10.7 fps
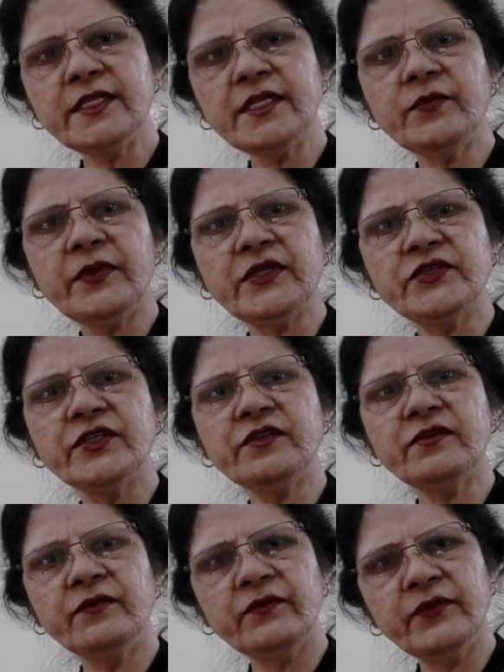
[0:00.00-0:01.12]
Arsenic
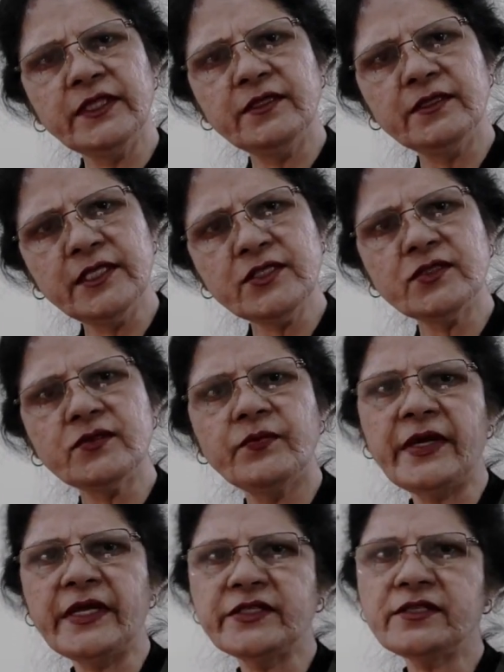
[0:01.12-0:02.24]
patients with this
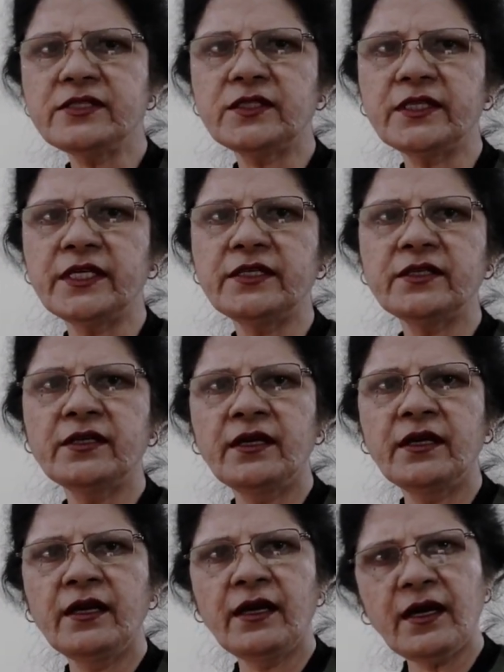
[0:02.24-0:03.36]
mental state
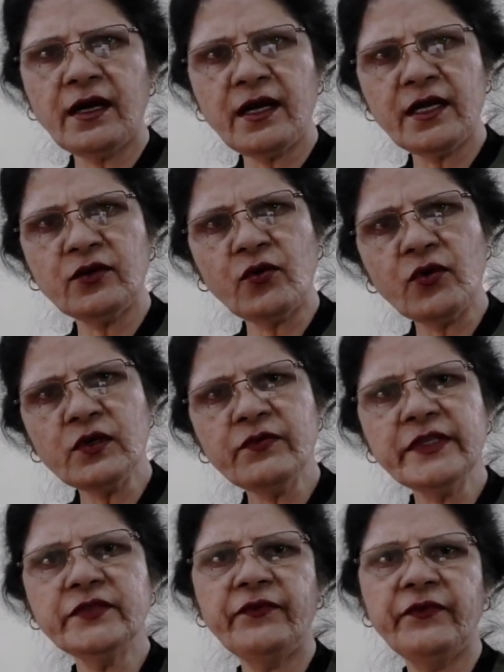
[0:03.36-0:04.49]
are
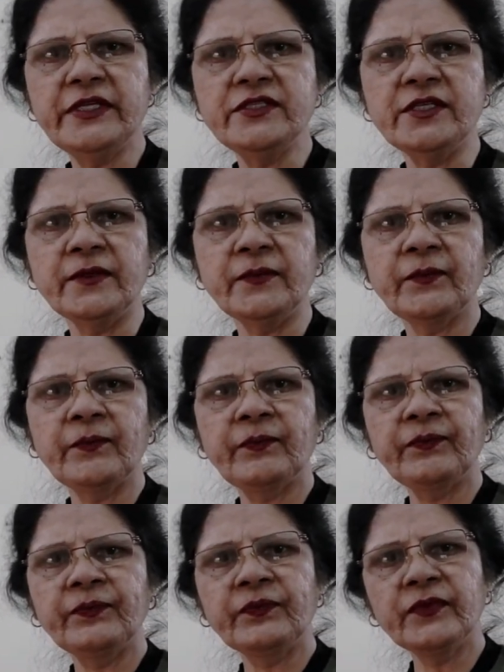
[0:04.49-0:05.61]
always freezing.
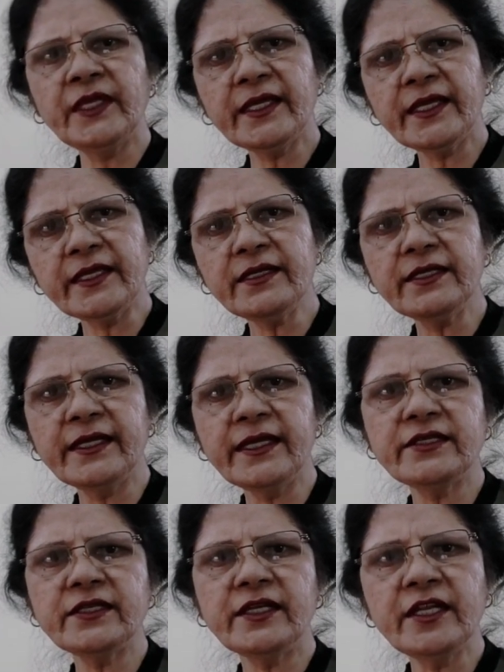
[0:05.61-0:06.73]
They cannot
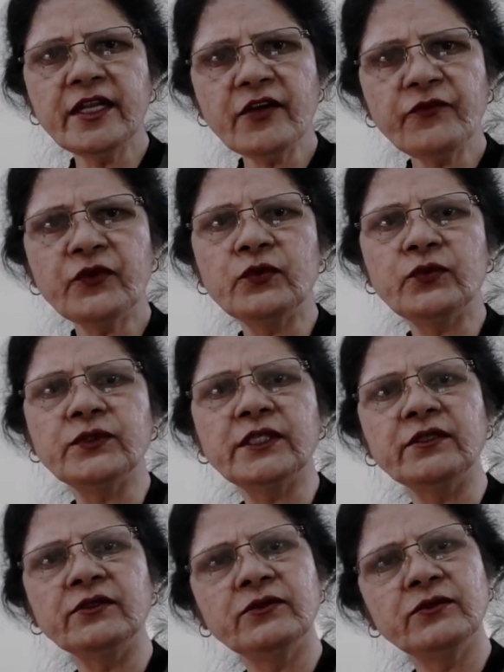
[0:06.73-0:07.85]
get enough
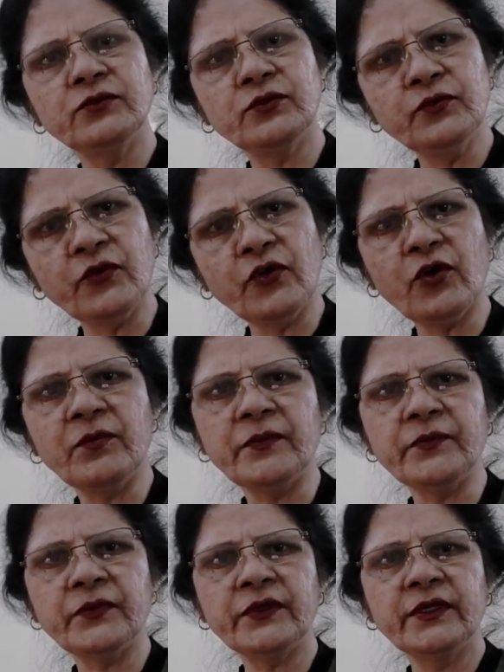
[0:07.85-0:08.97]
clothing to warm
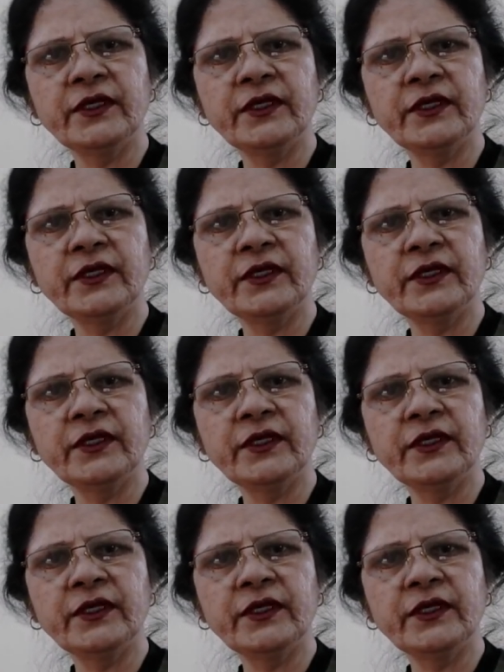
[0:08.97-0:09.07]
up.